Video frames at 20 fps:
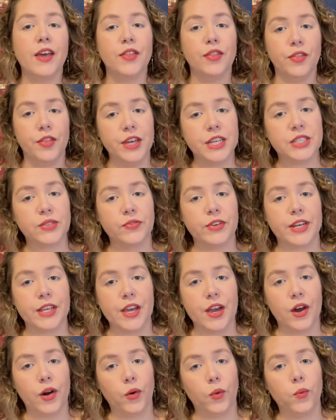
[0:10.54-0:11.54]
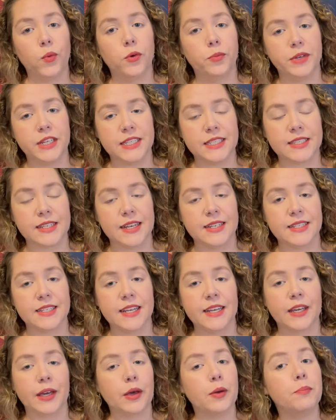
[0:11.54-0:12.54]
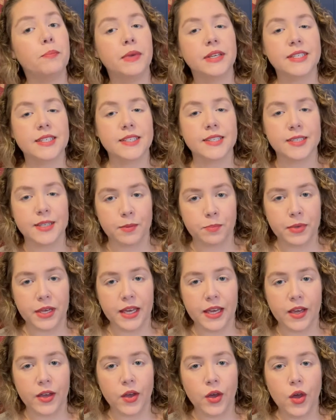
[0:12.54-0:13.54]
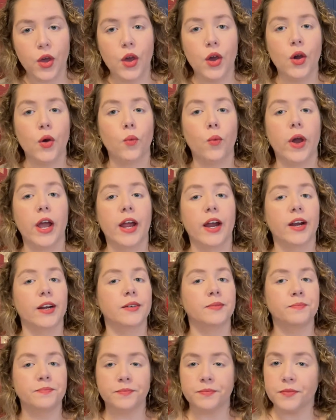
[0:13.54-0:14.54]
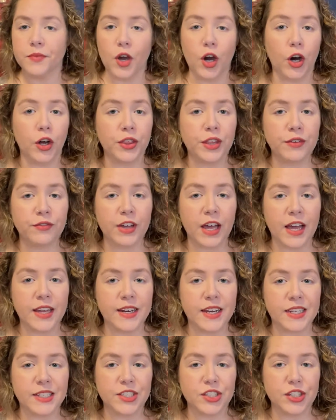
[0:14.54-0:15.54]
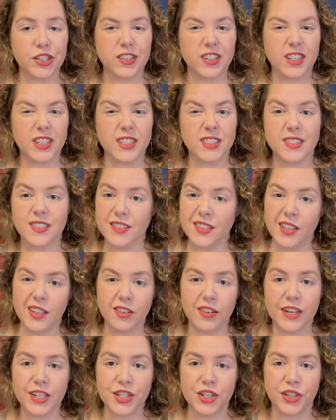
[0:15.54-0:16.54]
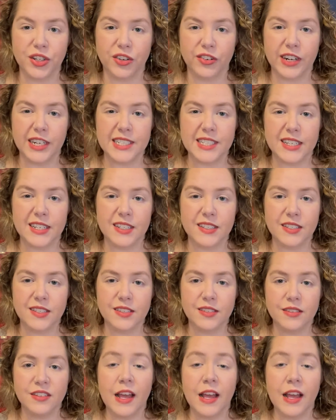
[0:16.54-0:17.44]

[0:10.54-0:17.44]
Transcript: This video will be discussing Mississippi, where all they've got next year is congressional races.